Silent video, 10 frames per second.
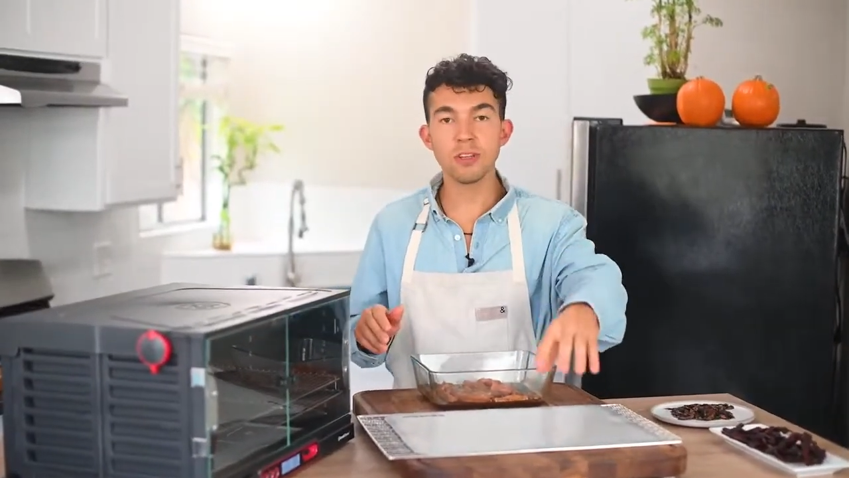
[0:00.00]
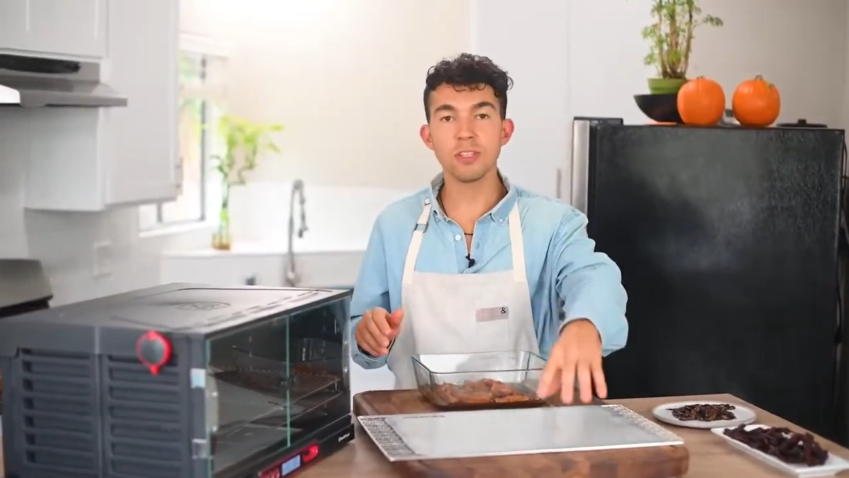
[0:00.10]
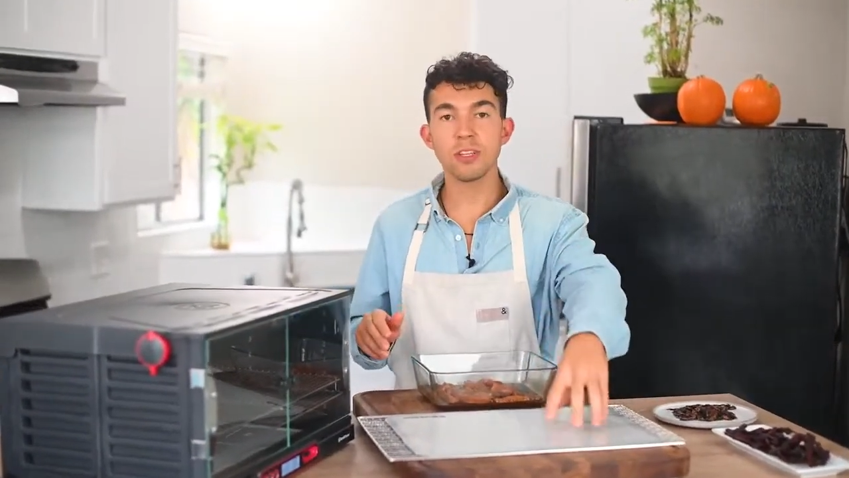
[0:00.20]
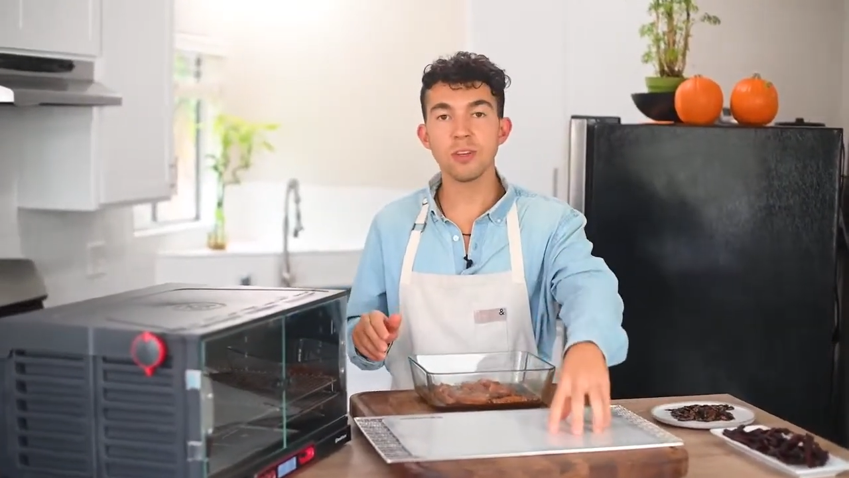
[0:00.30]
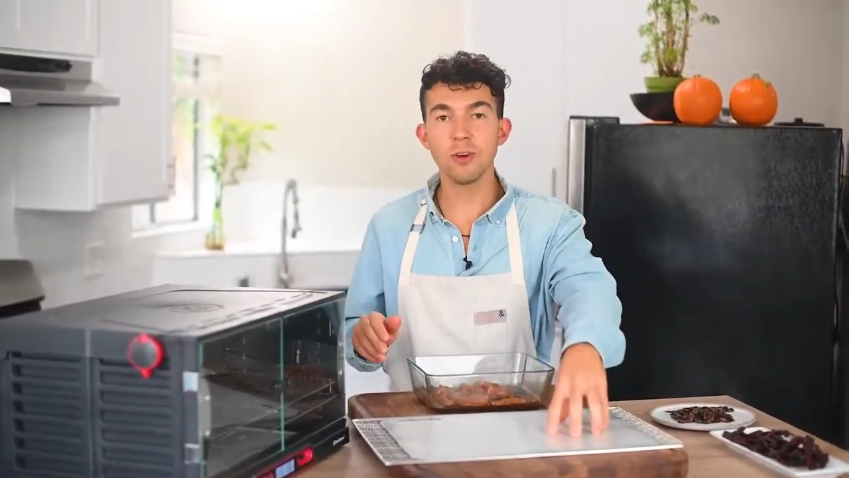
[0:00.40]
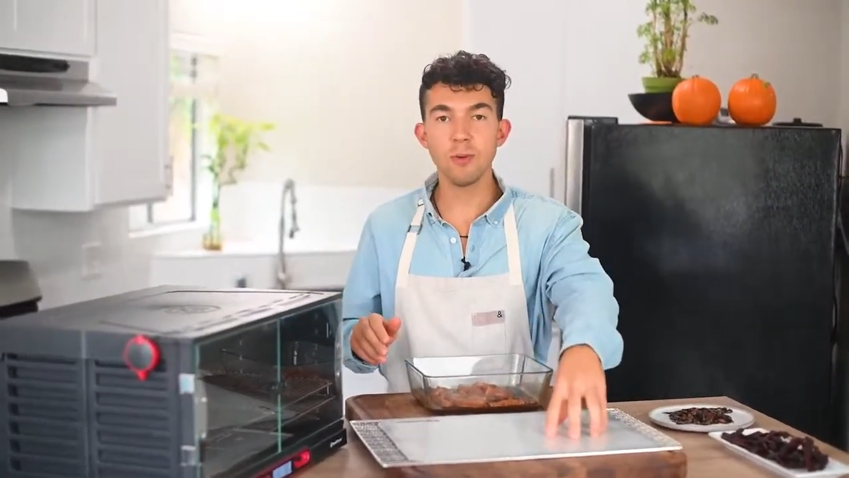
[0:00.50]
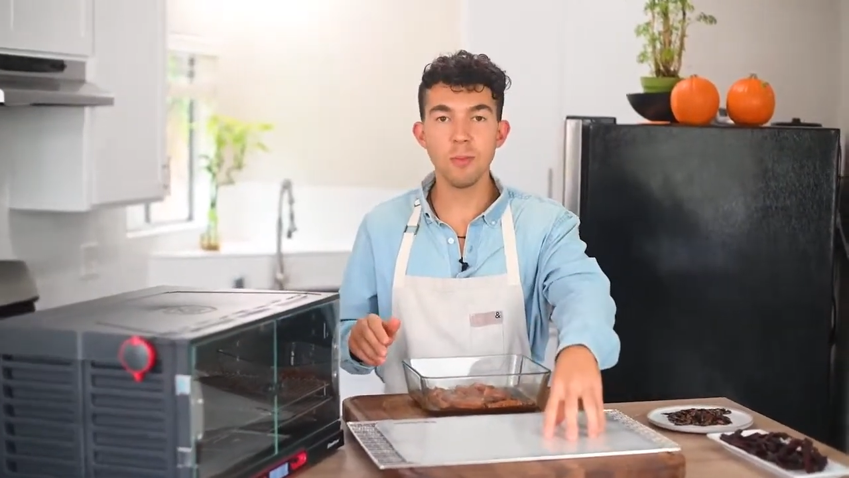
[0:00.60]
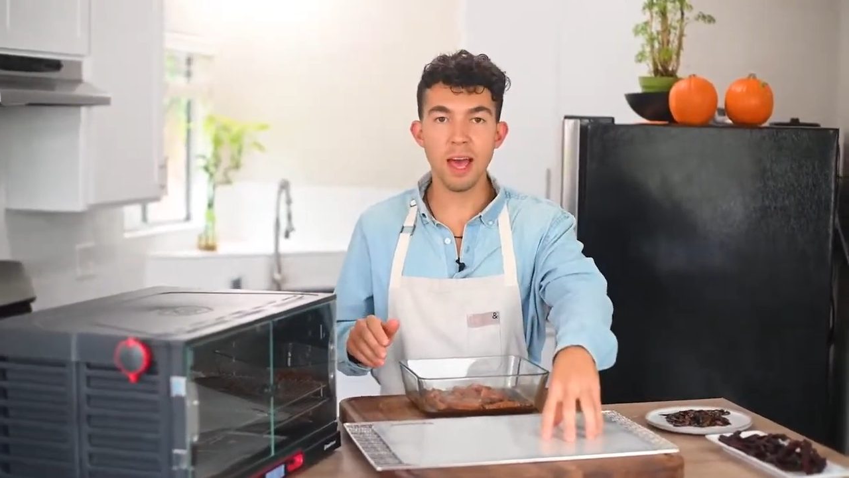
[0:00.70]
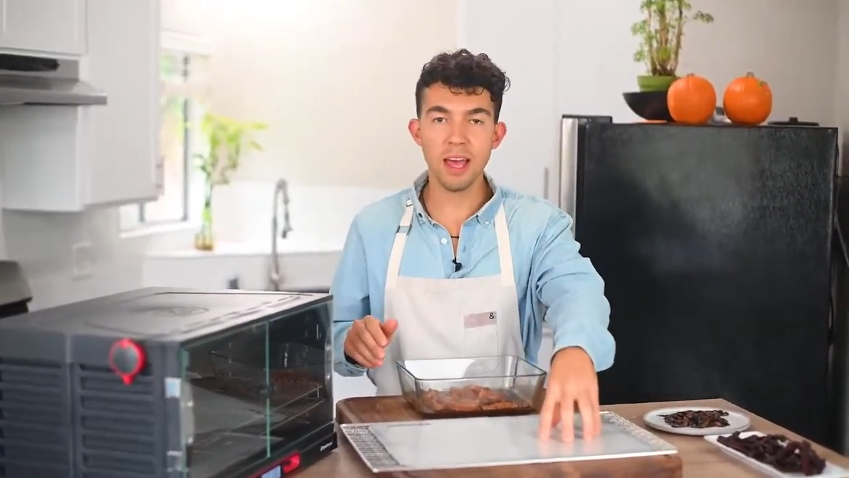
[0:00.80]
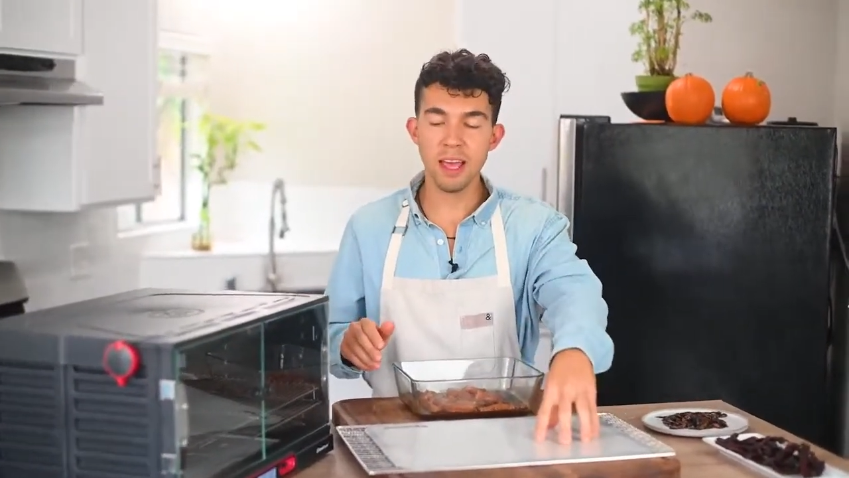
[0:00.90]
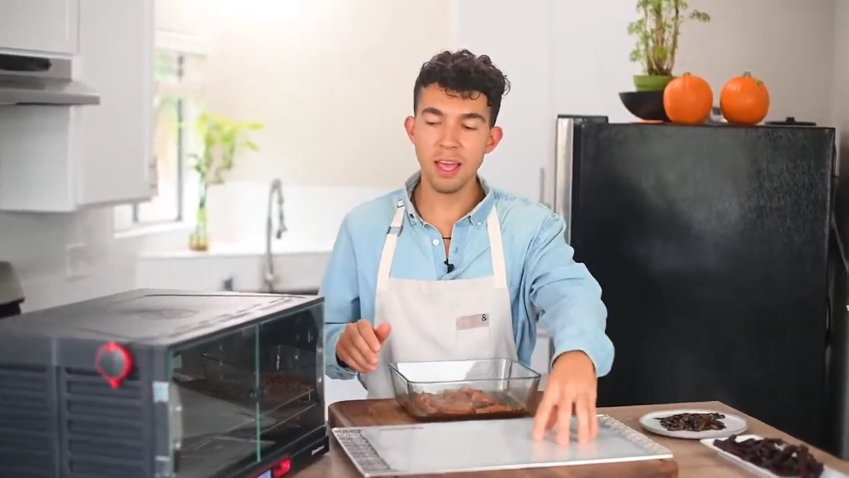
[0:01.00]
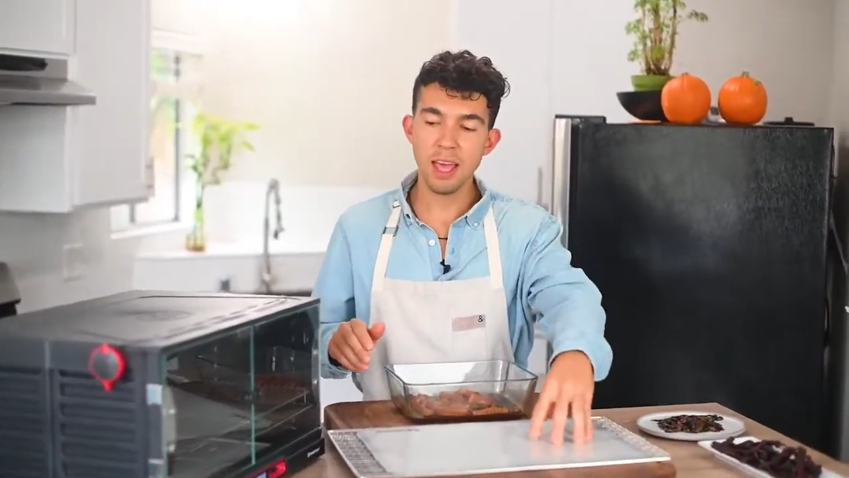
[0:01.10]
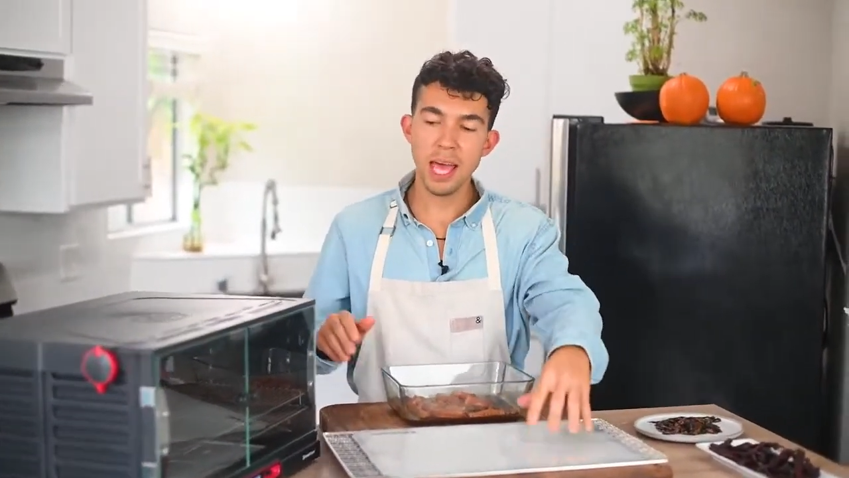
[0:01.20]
our silicone mat